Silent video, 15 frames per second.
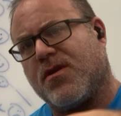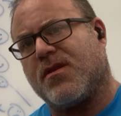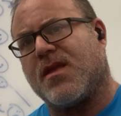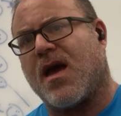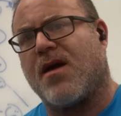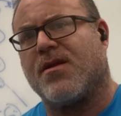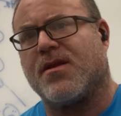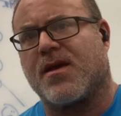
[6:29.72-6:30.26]

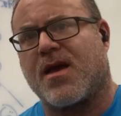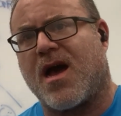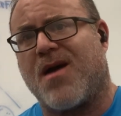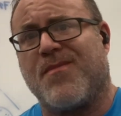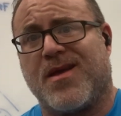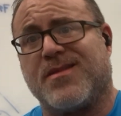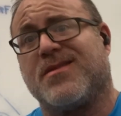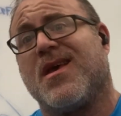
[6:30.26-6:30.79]
down in the
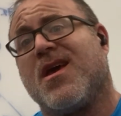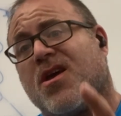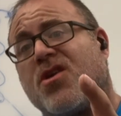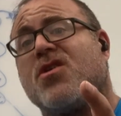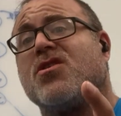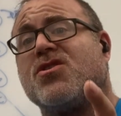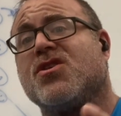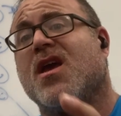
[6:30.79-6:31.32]
comments.
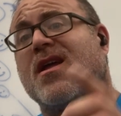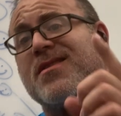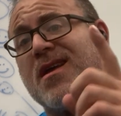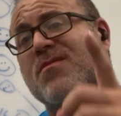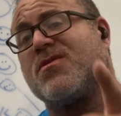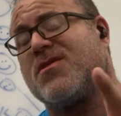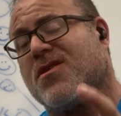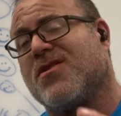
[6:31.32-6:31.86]
Good chance
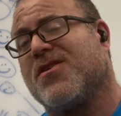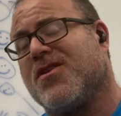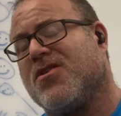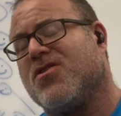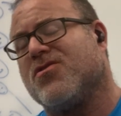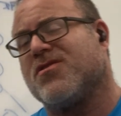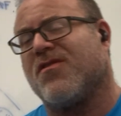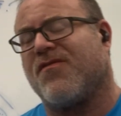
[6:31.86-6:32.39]
I'm still going to
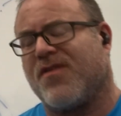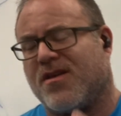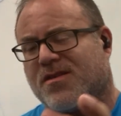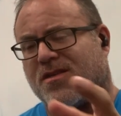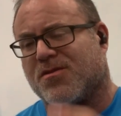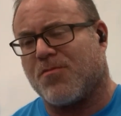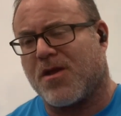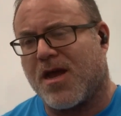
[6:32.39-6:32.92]
use the
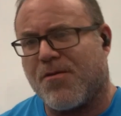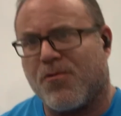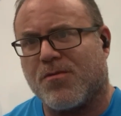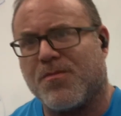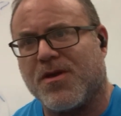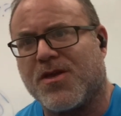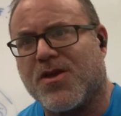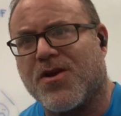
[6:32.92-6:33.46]
faces, but I would
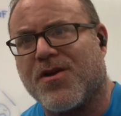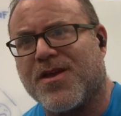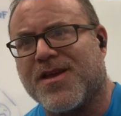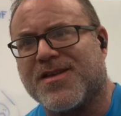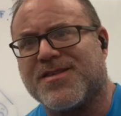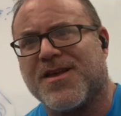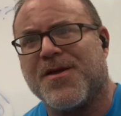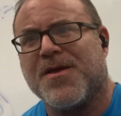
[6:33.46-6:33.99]
be
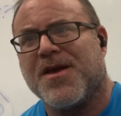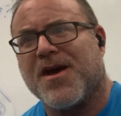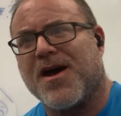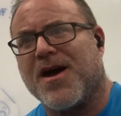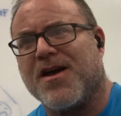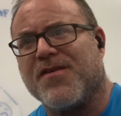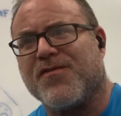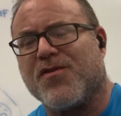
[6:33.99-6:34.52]
curious
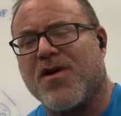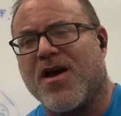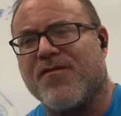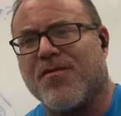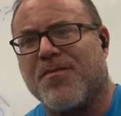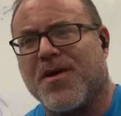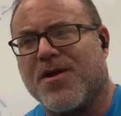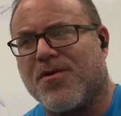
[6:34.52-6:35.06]
if you have a
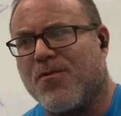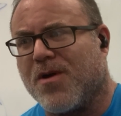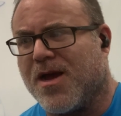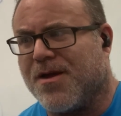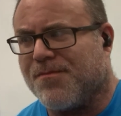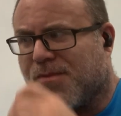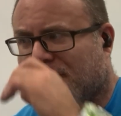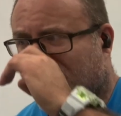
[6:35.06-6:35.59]
better
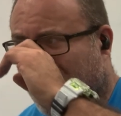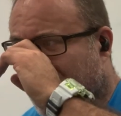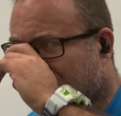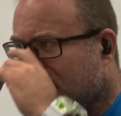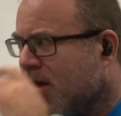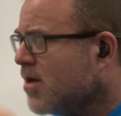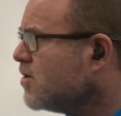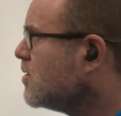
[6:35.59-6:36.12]
way. Okay,
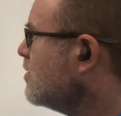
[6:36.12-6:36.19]
so